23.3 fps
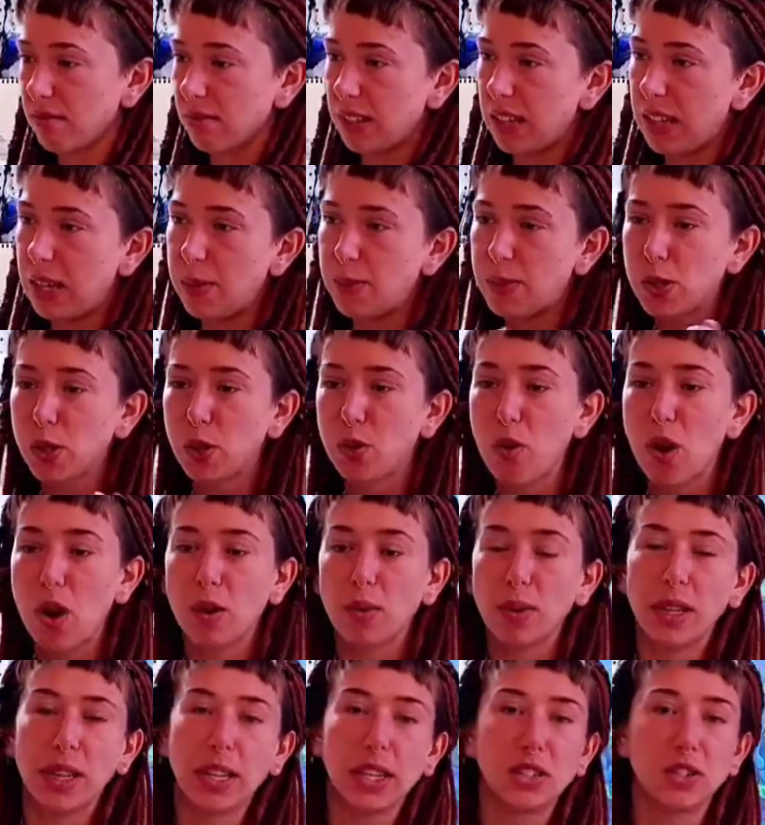keeps
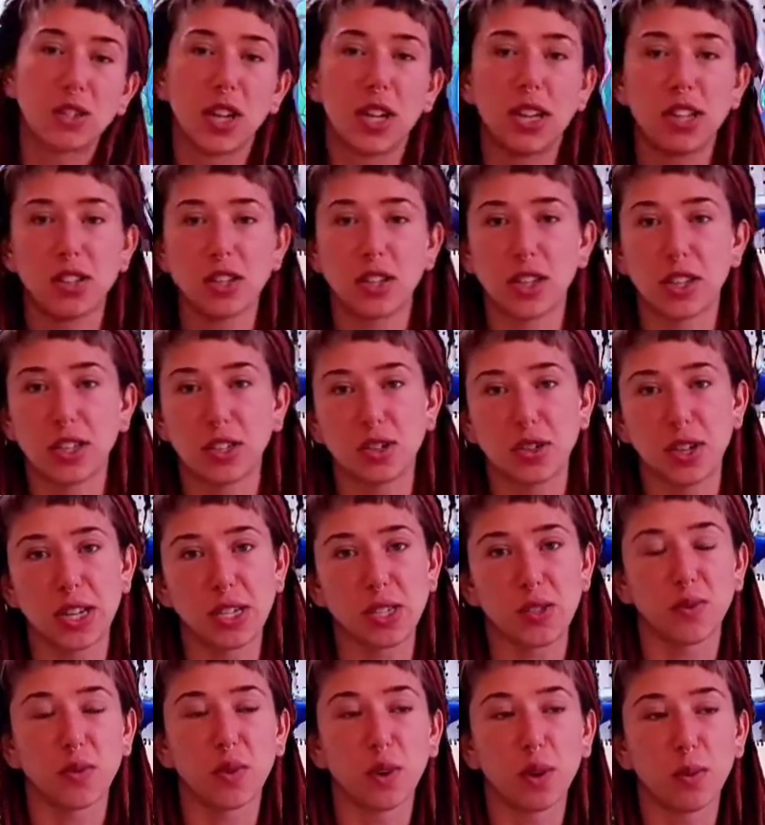growing and changing and
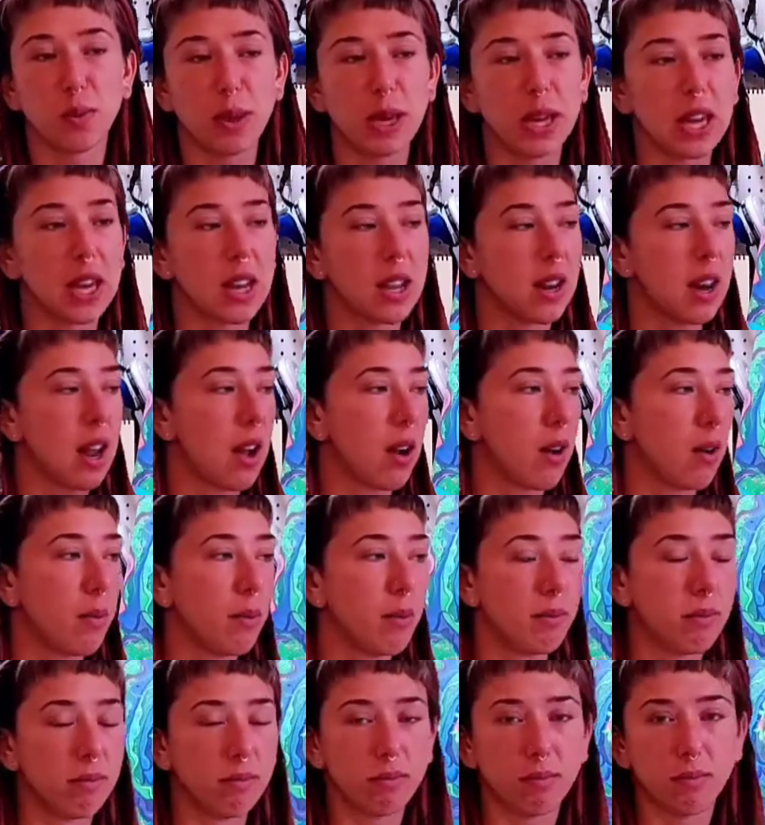transforming. And now
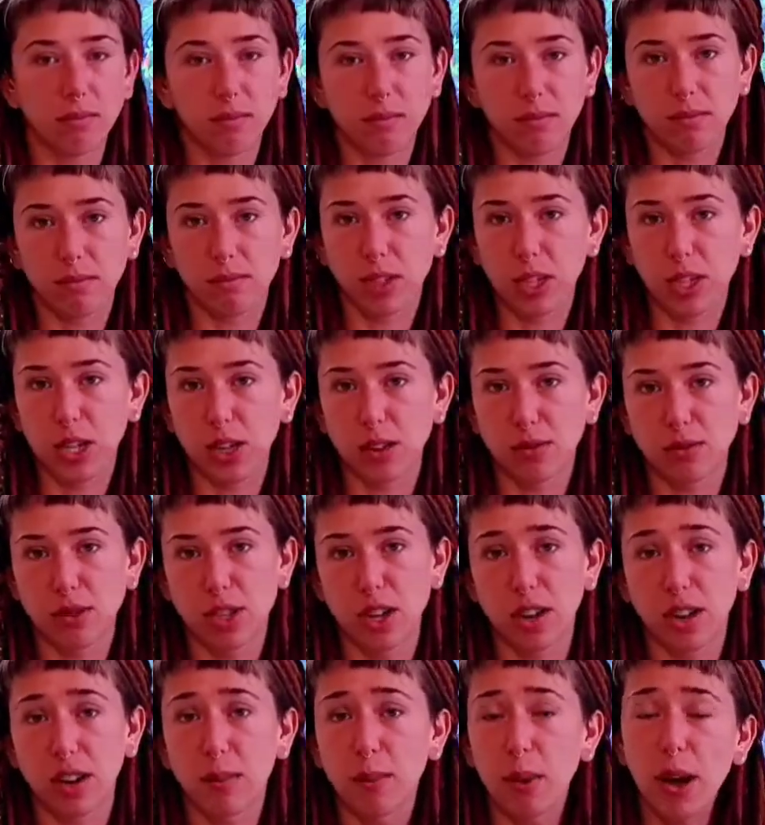I'm, you know,
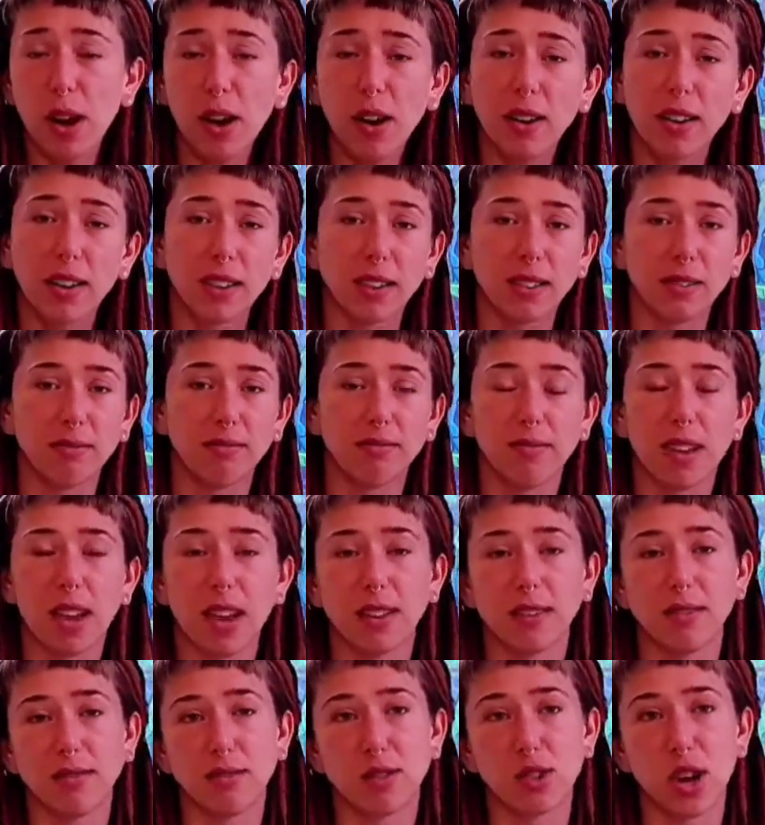sharing my art
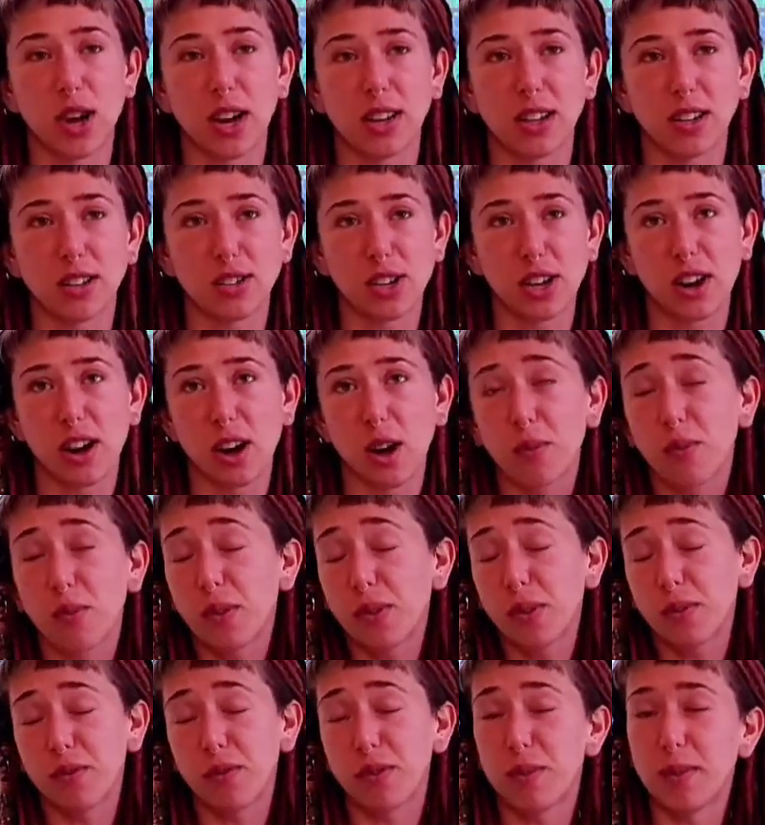and trying to share
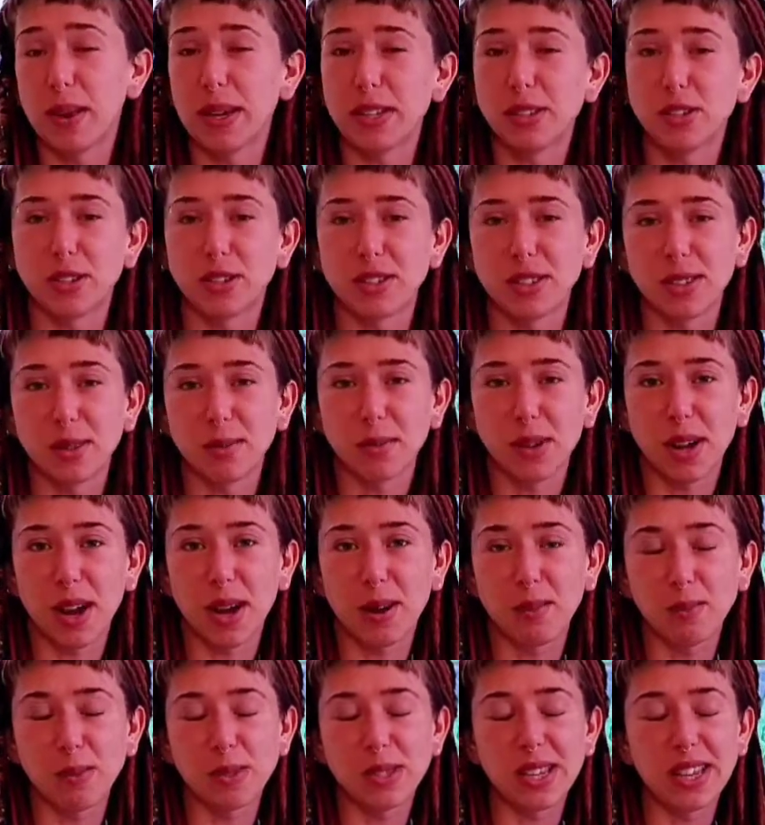helpful information
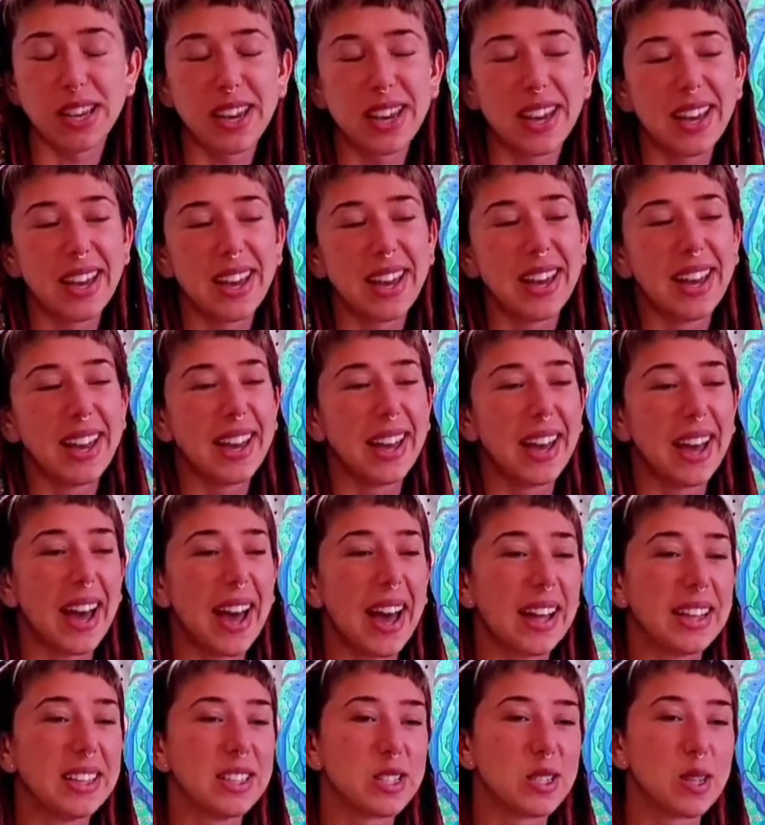sometimes.
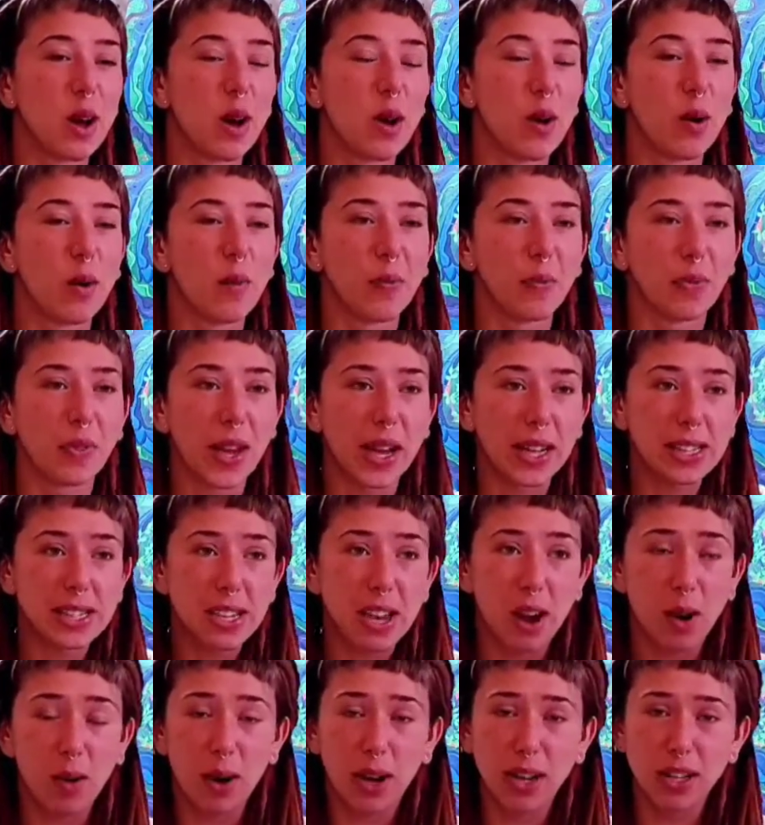And so that's
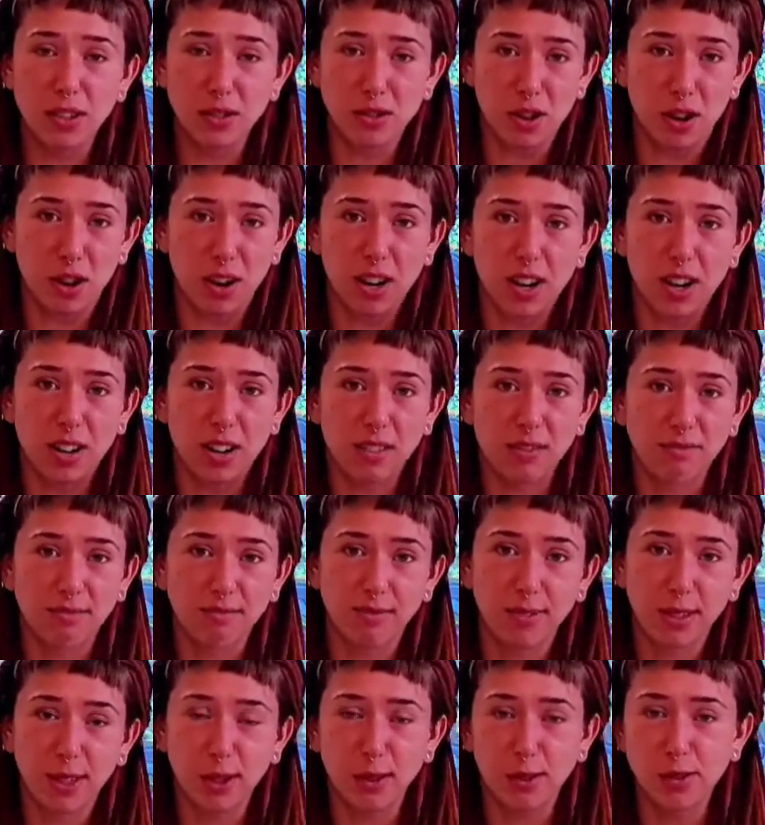how I started
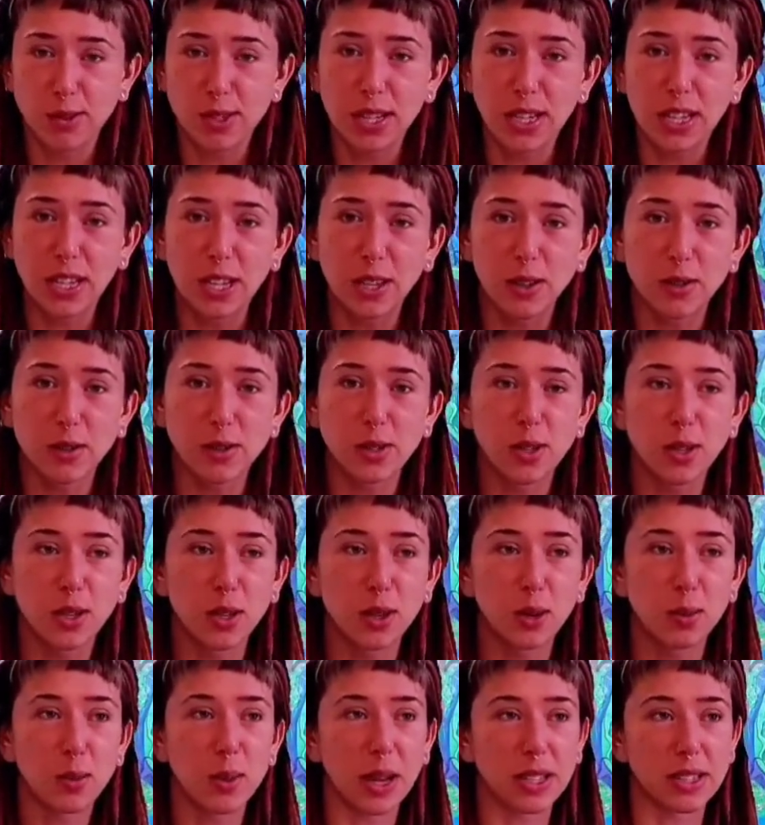using
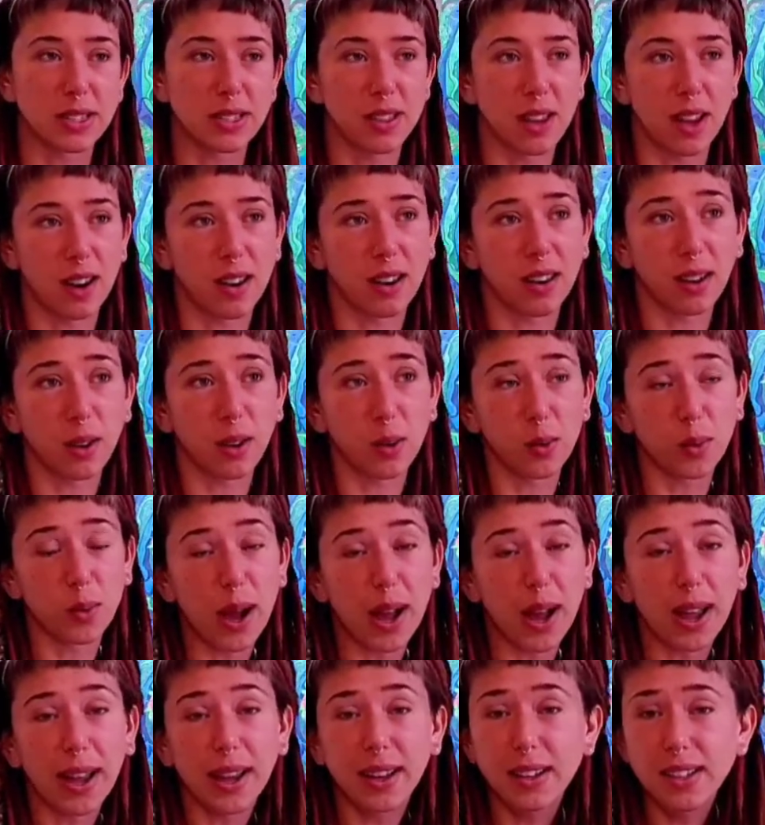YouTube. That's kind of like
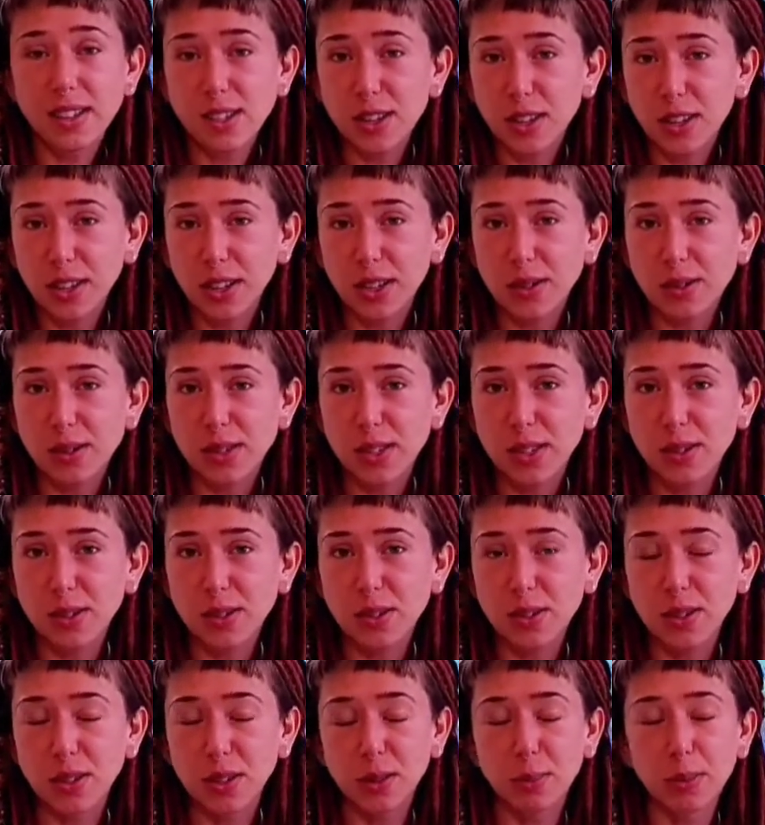why I started using
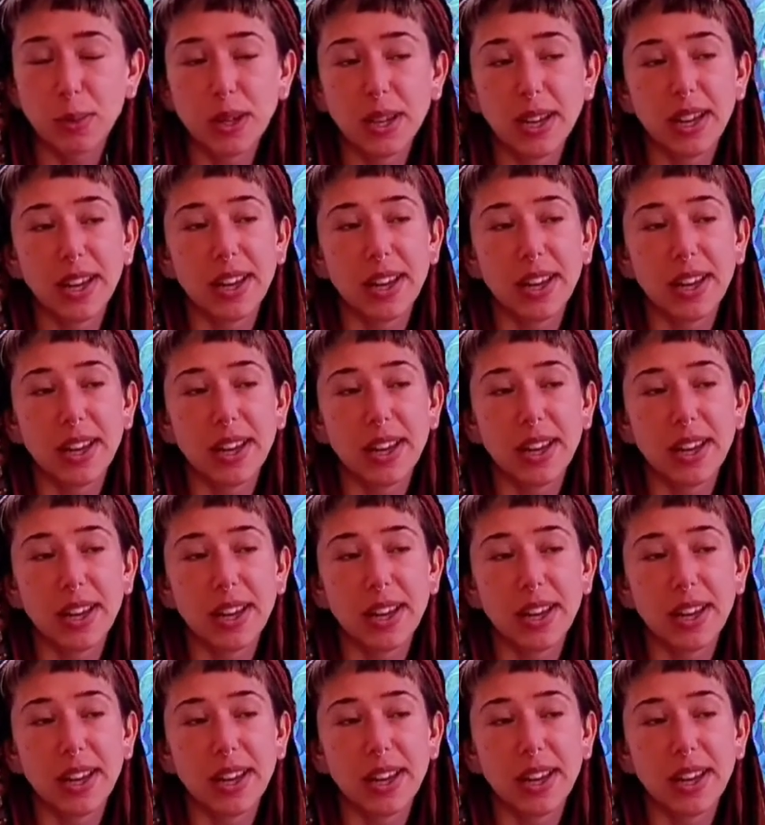YouTube.